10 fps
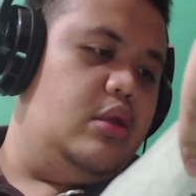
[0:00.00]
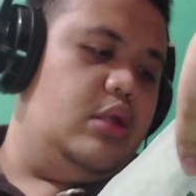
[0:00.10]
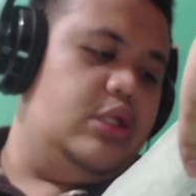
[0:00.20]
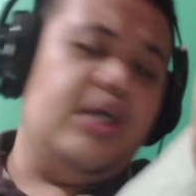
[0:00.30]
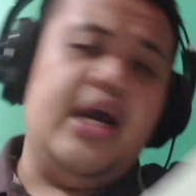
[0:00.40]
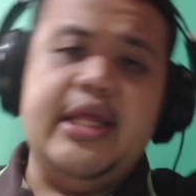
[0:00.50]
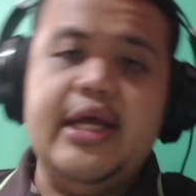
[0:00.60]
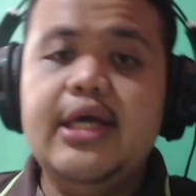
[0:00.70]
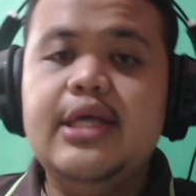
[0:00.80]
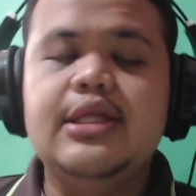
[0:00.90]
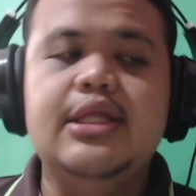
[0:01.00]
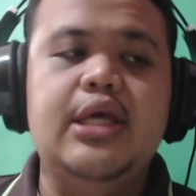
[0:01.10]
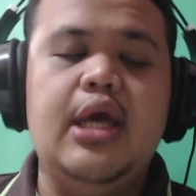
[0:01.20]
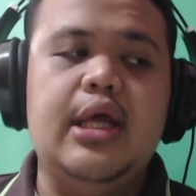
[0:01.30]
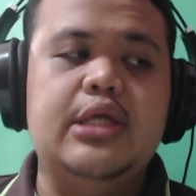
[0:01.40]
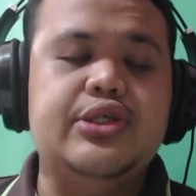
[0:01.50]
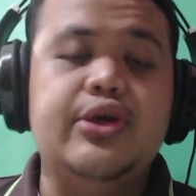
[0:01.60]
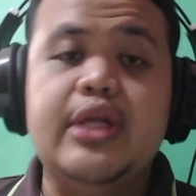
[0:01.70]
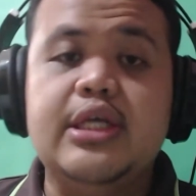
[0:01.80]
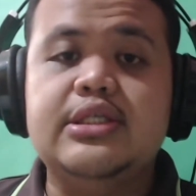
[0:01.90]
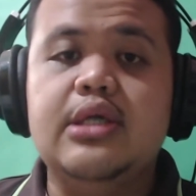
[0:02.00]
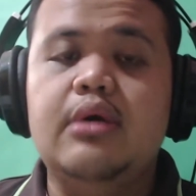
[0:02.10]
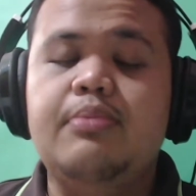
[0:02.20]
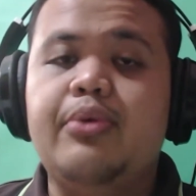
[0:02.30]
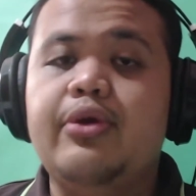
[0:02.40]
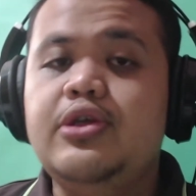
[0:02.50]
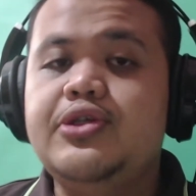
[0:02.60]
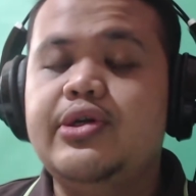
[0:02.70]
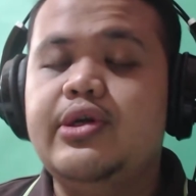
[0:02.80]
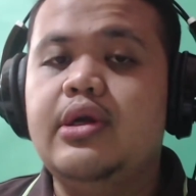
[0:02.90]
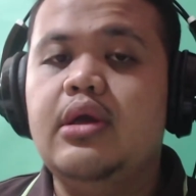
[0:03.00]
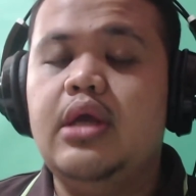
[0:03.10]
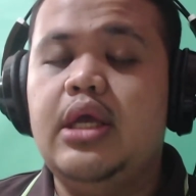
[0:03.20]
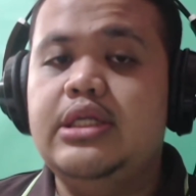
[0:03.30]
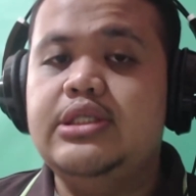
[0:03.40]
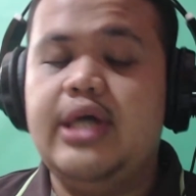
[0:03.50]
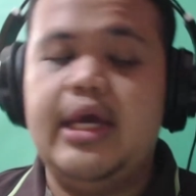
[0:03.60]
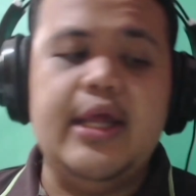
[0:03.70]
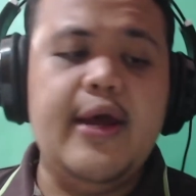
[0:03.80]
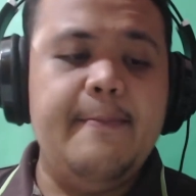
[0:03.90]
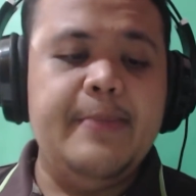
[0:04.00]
China, the electronics producer in China,